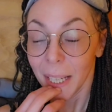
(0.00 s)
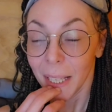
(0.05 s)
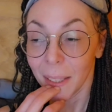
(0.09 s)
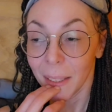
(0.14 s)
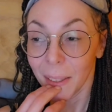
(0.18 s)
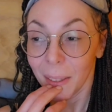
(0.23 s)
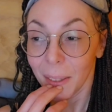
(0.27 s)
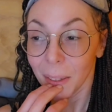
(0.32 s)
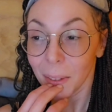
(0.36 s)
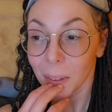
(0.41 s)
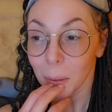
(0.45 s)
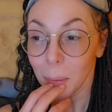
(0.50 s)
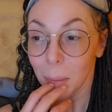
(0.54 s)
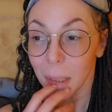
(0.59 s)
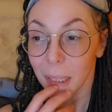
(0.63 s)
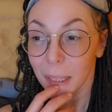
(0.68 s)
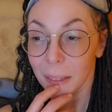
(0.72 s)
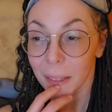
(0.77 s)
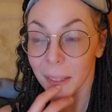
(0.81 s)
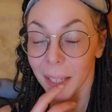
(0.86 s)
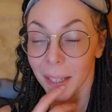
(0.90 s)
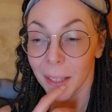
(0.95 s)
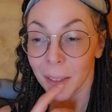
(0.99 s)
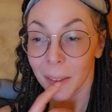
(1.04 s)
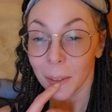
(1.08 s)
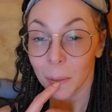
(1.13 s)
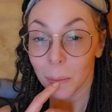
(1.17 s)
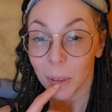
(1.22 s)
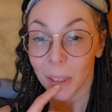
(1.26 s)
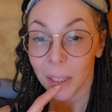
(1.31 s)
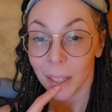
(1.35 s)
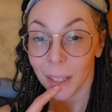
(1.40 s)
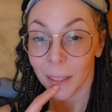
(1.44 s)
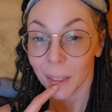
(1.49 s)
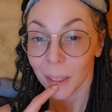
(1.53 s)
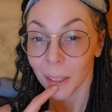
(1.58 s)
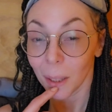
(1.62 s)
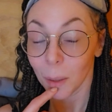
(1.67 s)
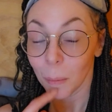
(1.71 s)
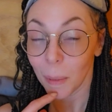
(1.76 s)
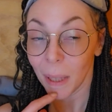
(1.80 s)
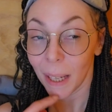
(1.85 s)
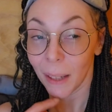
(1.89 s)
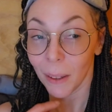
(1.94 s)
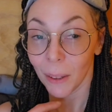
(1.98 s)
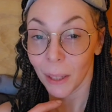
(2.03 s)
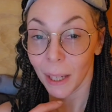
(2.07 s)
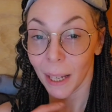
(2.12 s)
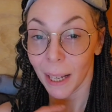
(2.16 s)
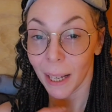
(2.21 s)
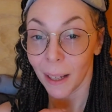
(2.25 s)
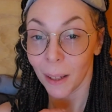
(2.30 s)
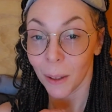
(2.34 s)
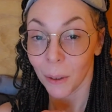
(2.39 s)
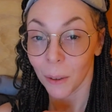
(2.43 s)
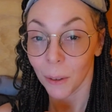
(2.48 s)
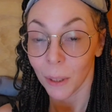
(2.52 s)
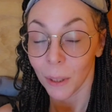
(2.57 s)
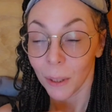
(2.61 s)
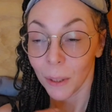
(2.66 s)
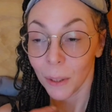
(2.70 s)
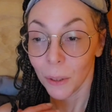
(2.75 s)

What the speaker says: In another piece, I heard him talking about how